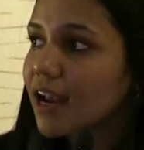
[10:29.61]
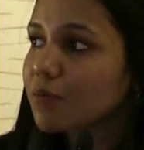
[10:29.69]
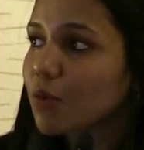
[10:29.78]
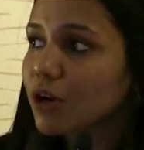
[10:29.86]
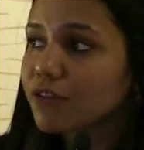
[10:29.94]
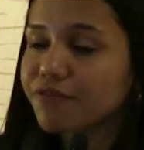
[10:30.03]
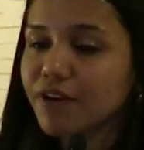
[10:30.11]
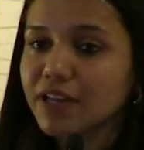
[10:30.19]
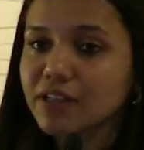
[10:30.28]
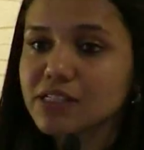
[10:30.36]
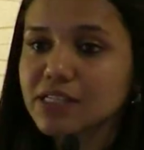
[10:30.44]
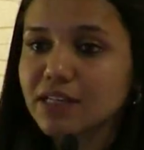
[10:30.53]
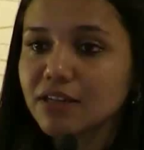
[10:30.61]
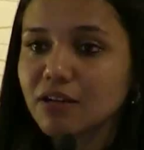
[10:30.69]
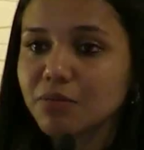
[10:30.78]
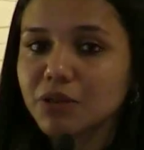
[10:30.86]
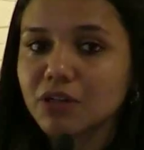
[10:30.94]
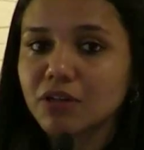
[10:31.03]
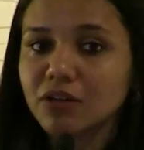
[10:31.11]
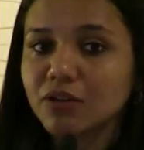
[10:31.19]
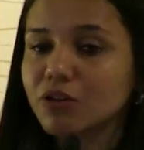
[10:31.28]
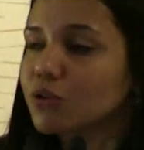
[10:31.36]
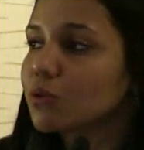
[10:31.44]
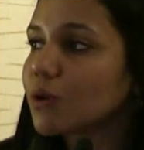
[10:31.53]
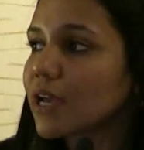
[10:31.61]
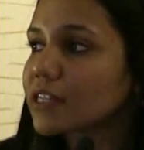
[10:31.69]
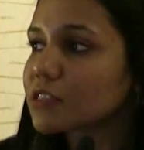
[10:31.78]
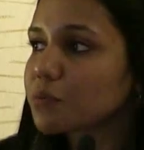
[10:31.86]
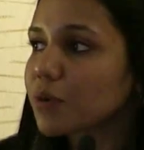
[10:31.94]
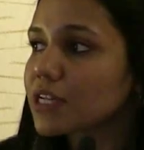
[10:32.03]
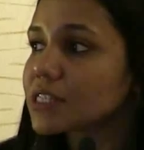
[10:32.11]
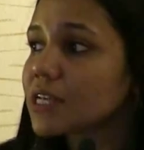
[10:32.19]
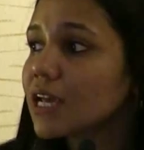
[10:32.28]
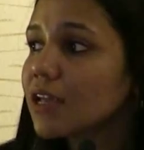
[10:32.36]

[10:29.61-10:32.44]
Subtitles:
modify the C-terminal to express